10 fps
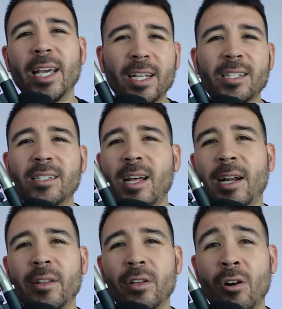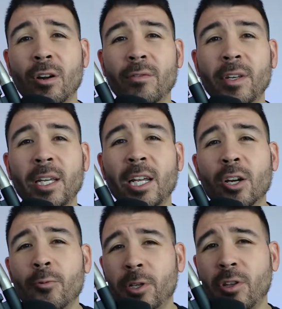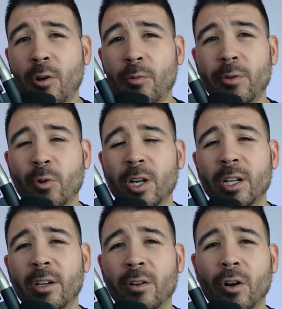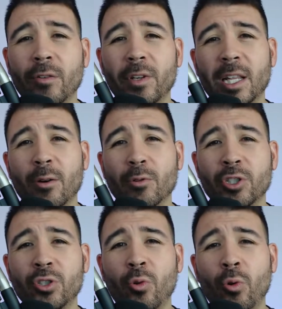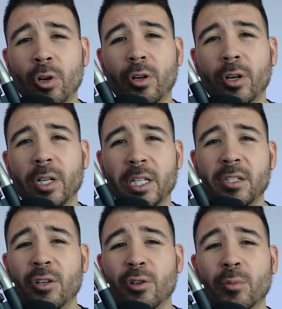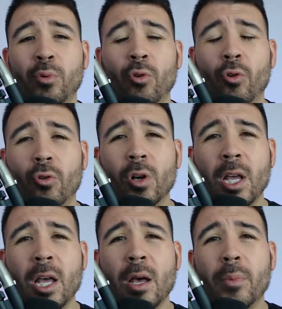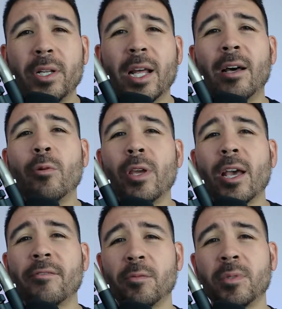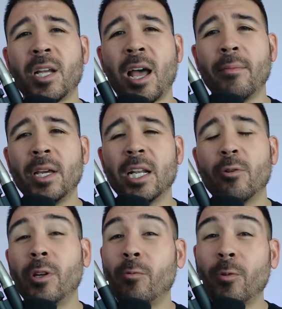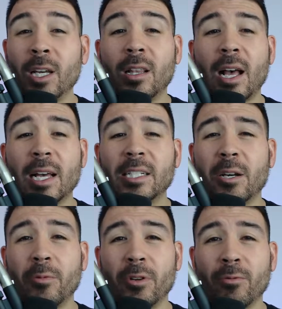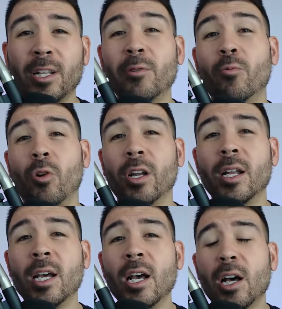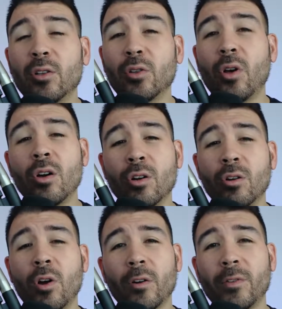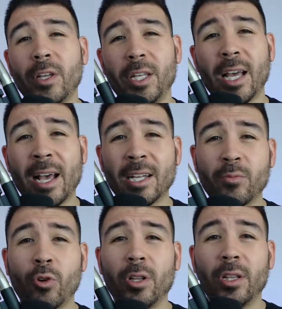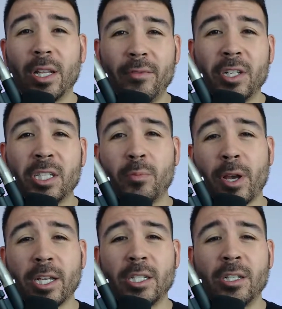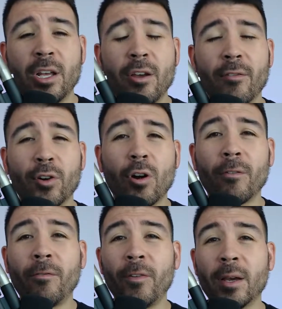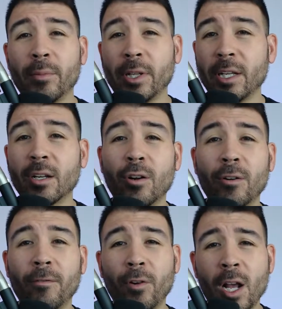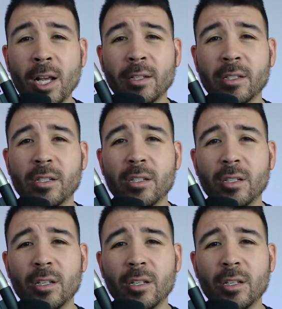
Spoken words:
inside of the RV. Here we thought we wanted an RV that was shorter and easier to pull, but now that we have some time in it, we realize that we really want a longer RV that has more living space for our family and our friends,